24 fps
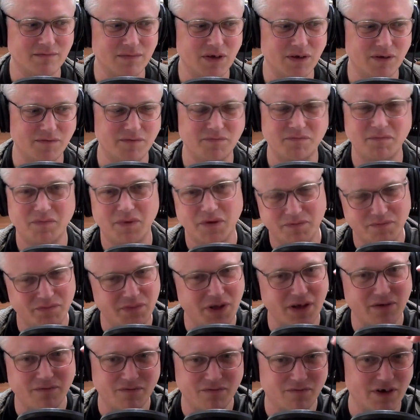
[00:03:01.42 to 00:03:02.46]
run several
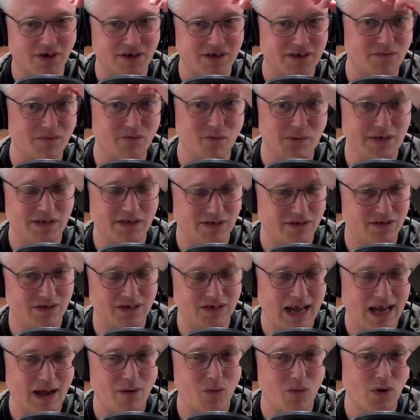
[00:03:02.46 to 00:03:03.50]
businesses at once in the
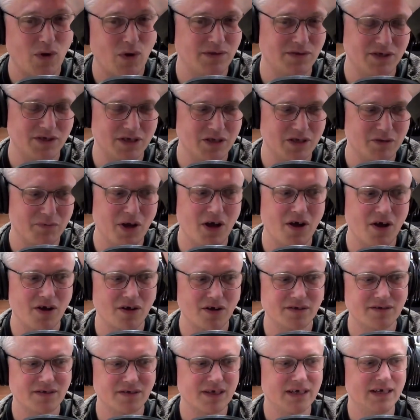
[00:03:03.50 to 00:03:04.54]
past.
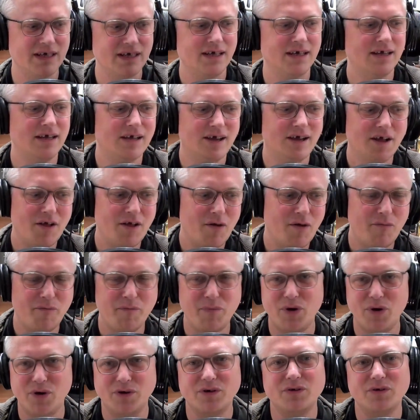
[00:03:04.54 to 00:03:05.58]
But what happens
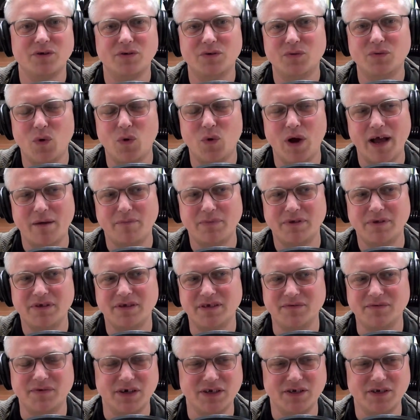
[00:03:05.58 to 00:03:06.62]
if I don't
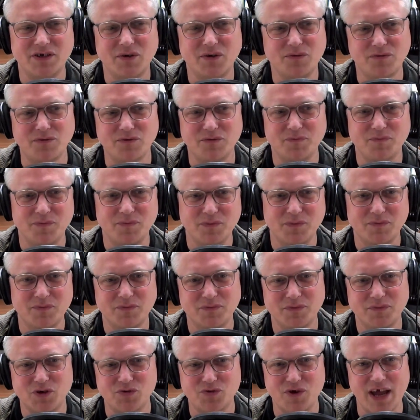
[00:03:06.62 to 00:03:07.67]
create?
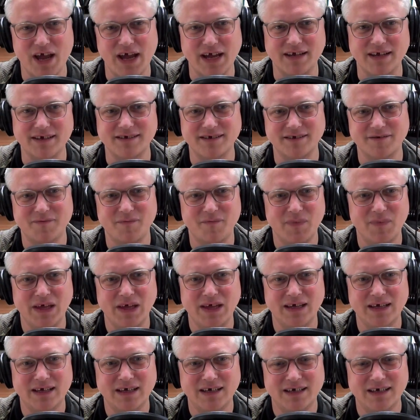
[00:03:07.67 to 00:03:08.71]
I don't want to
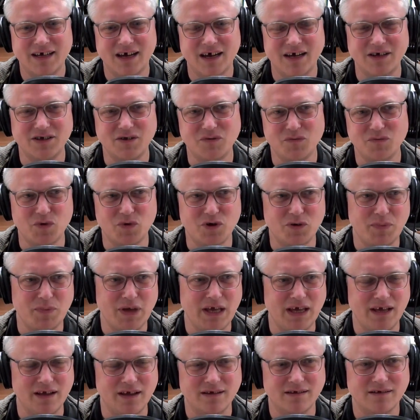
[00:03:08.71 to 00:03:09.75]
be somebody who
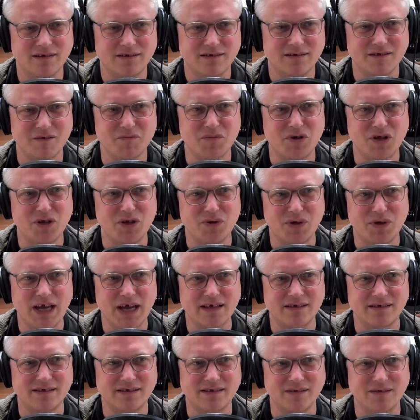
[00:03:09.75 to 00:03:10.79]
gets to I was
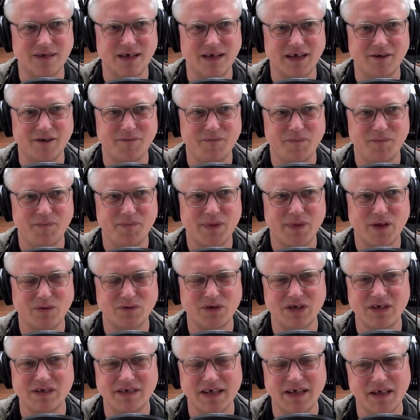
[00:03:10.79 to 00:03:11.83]
going to say their 40s.
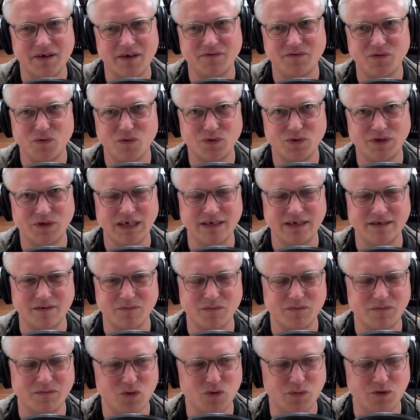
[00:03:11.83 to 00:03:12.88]
I'm almost at the end of my
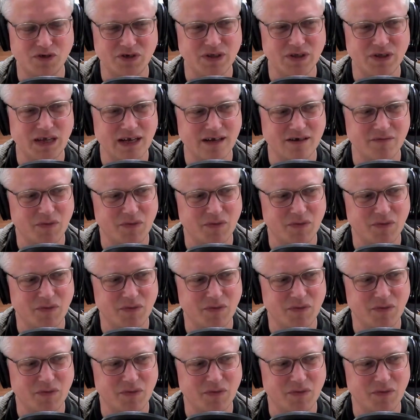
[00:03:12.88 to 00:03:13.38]
40s now,